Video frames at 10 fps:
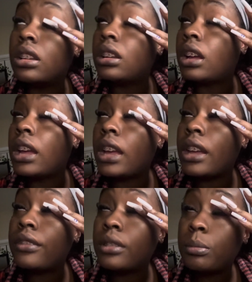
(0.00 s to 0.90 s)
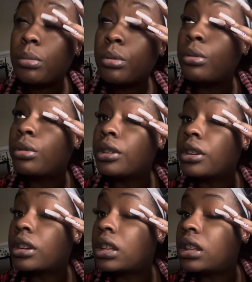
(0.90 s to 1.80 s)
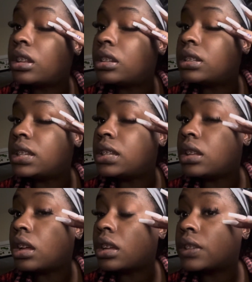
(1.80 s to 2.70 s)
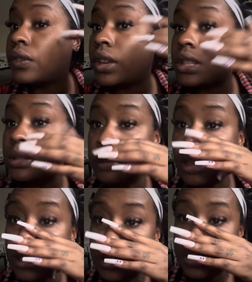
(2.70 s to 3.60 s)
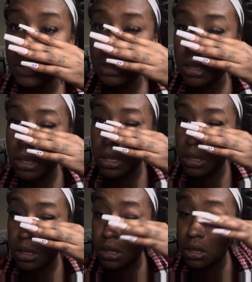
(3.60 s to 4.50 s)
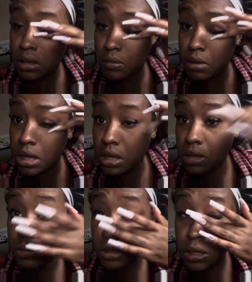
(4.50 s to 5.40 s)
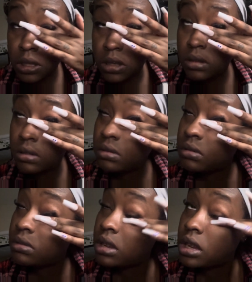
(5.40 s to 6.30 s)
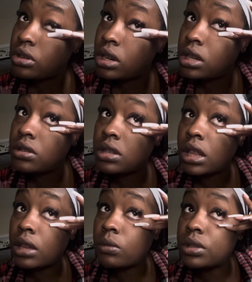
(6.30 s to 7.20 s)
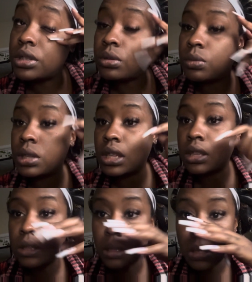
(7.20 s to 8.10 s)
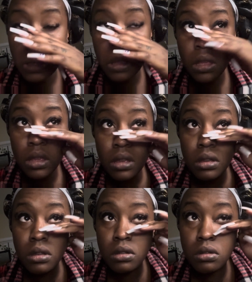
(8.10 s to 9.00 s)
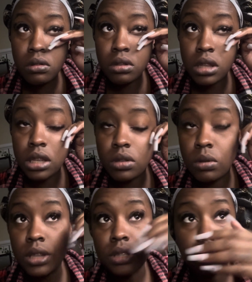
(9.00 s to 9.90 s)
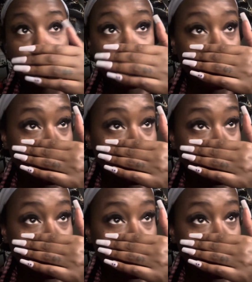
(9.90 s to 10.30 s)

I have a pore detox face mask, and when I use it, I try to use it like once a week or like twice a week